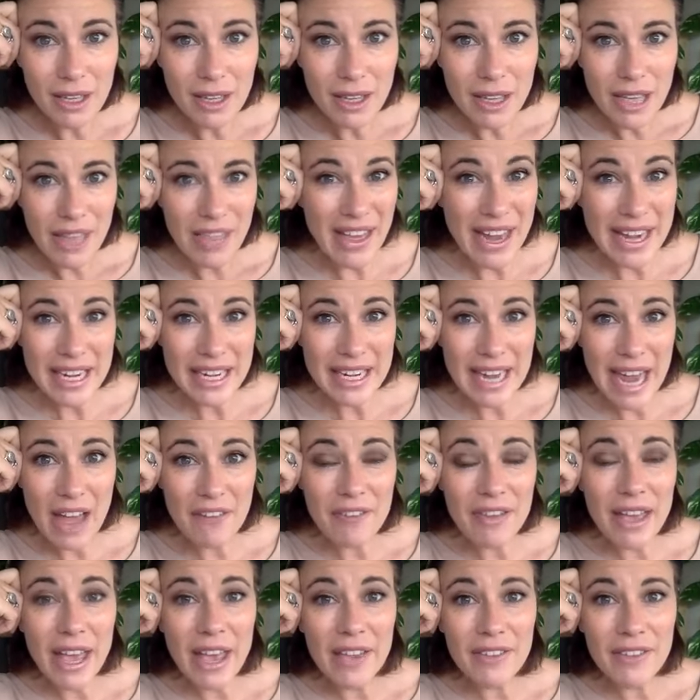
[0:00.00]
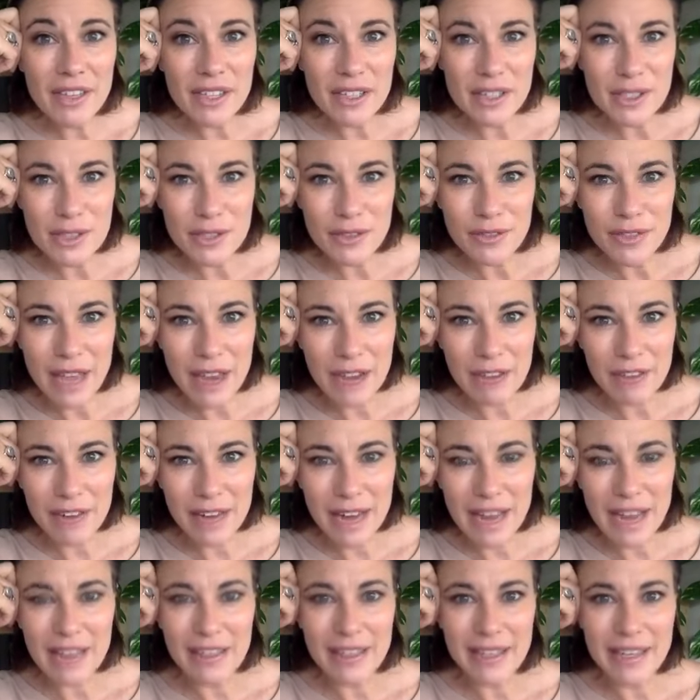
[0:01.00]
They didn't have evidence of that
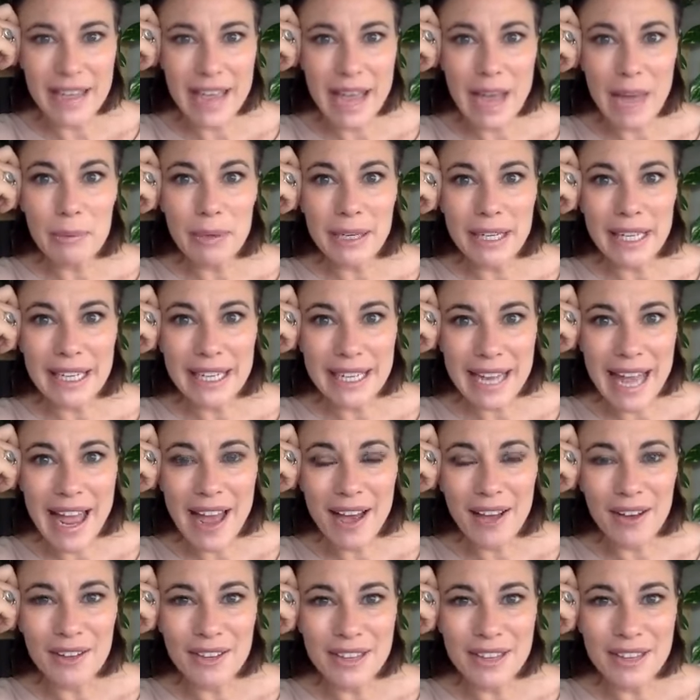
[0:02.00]
reality happening now.